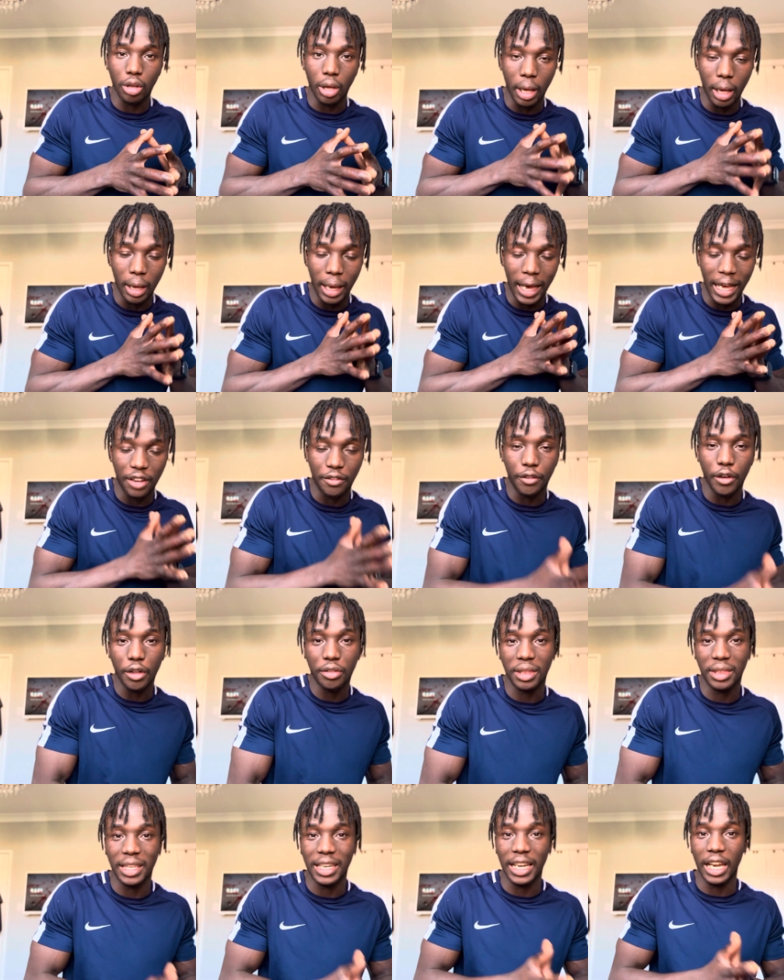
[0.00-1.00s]

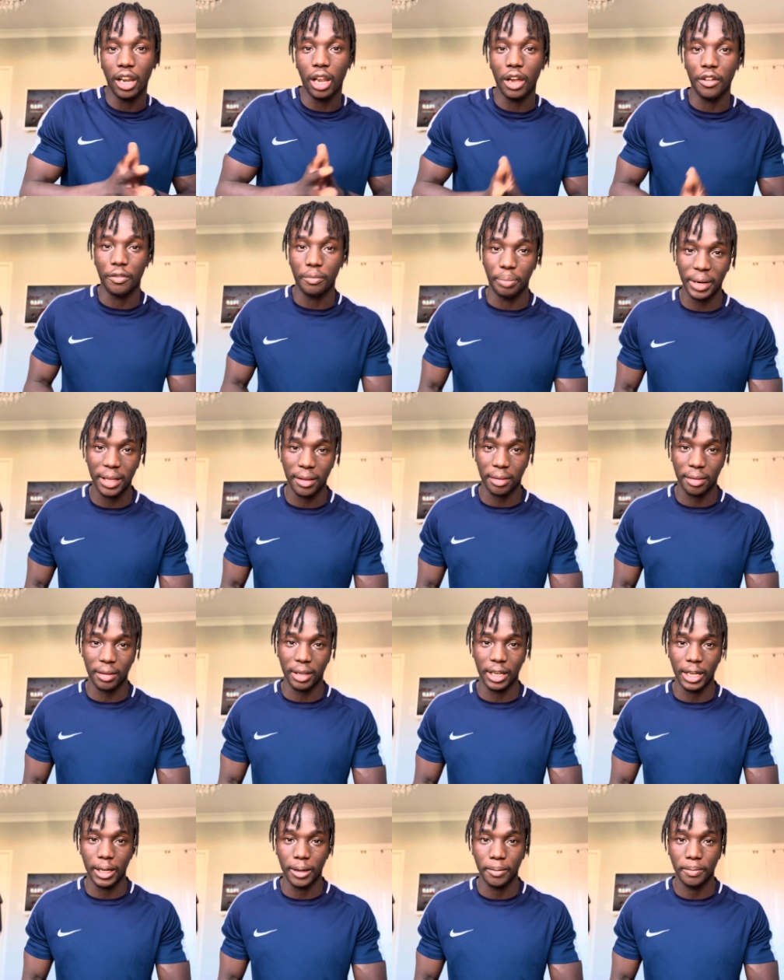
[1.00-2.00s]
adversity that life brings
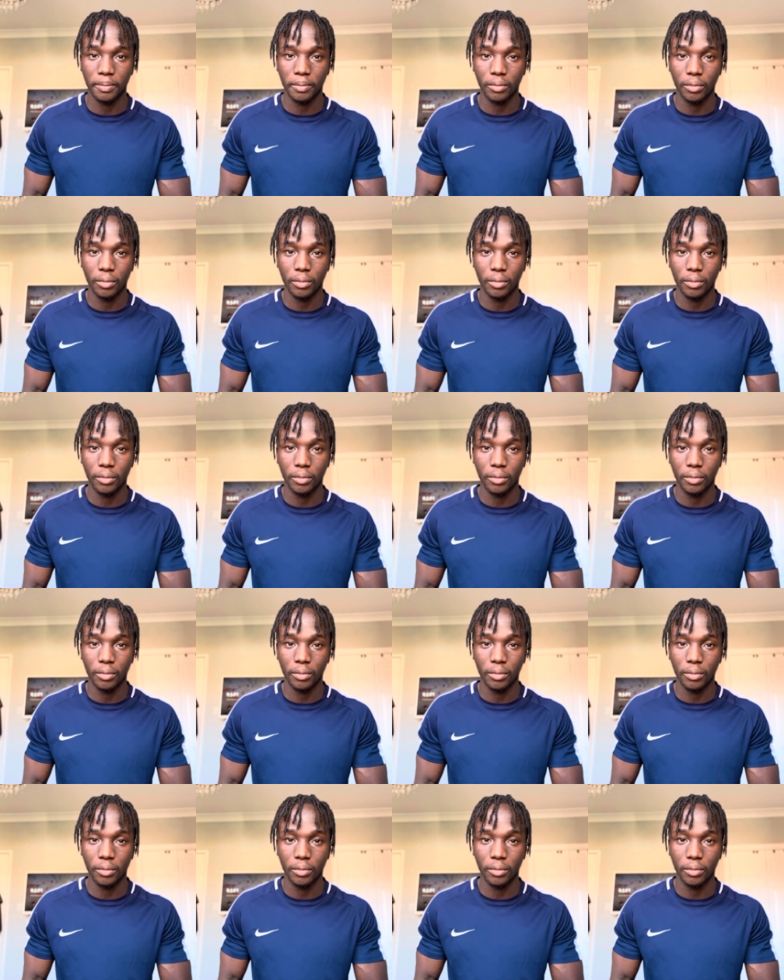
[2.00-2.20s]
and that.